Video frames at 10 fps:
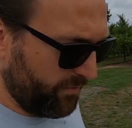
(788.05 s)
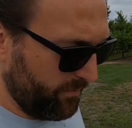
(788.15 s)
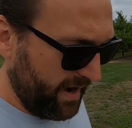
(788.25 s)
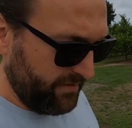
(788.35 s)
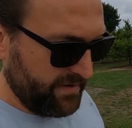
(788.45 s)

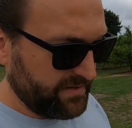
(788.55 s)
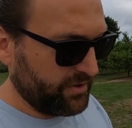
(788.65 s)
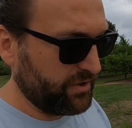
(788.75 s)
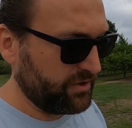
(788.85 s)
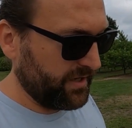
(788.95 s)
my
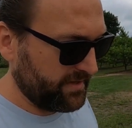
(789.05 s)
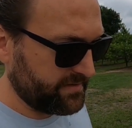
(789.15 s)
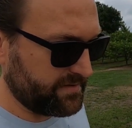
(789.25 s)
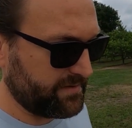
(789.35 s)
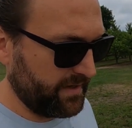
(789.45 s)
research,
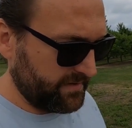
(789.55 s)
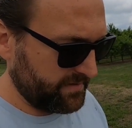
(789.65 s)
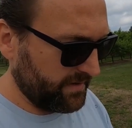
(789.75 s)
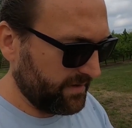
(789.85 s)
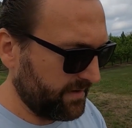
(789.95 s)
it's
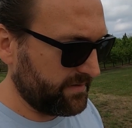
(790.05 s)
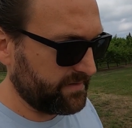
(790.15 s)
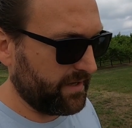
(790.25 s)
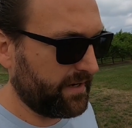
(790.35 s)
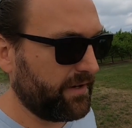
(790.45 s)

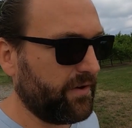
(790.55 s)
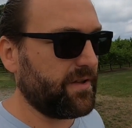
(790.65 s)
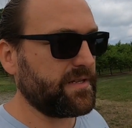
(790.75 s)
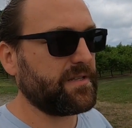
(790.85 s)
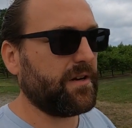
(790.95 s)
like a
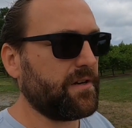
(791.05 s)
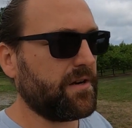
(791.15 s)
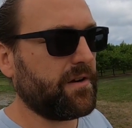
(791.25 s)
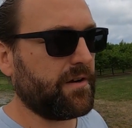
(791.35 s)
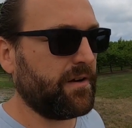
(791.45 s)

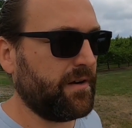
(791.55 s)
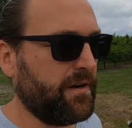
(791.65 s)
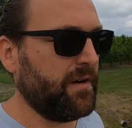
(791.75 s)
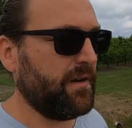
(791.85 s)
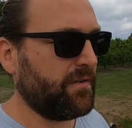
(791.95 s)
non-starter,
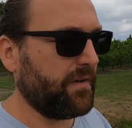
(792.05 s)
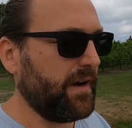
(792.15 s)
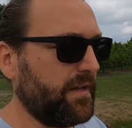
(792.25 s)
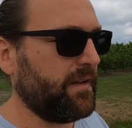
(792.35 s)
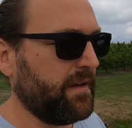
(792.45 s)

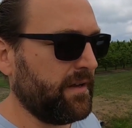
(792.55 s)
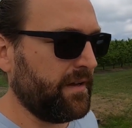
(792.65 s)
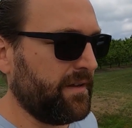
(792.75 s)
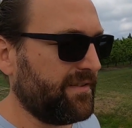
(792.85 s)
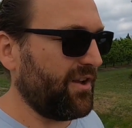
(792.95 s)
right?
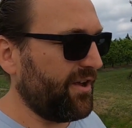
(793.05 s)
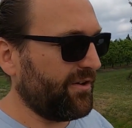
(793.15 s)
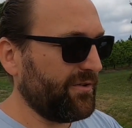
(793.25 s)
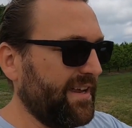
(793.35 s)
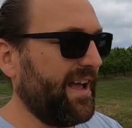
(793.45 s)
Not
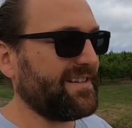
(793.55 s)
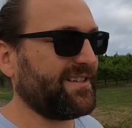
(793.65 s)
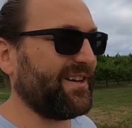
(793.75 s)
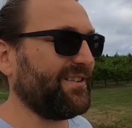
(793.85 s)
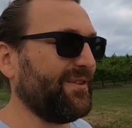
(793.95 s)
only has
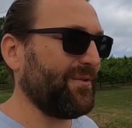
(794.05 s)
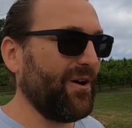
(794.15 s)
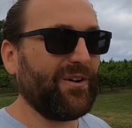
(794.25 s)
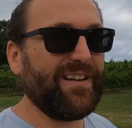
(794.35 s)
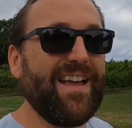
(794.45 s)
it got the
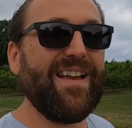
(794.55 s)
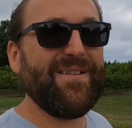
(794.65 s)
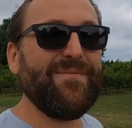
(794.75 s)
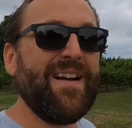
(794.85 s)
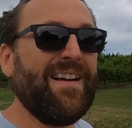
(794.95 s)
wrong
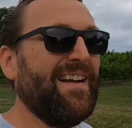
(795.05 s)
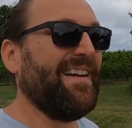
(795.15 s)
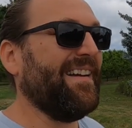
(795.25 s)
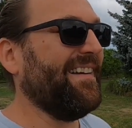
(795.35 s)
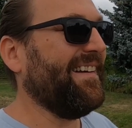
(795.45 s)
name,
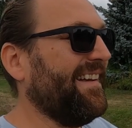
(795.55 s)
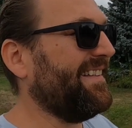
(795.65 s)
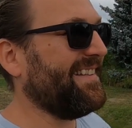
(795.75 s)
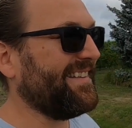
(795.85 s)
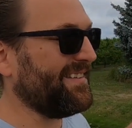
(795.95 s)

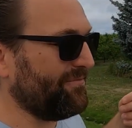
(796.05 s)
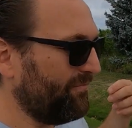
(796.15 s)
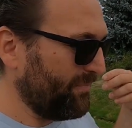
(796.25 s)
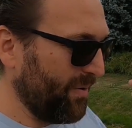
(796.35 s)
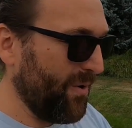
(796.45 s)
it's
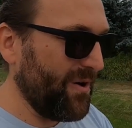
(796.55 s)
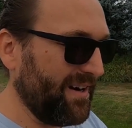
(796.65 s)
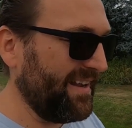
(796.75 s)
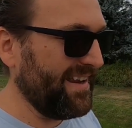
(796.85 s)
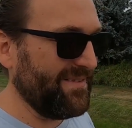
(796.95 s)

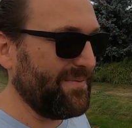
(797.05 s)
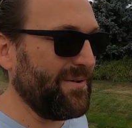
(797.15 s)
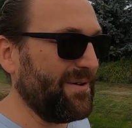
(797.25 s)
poorly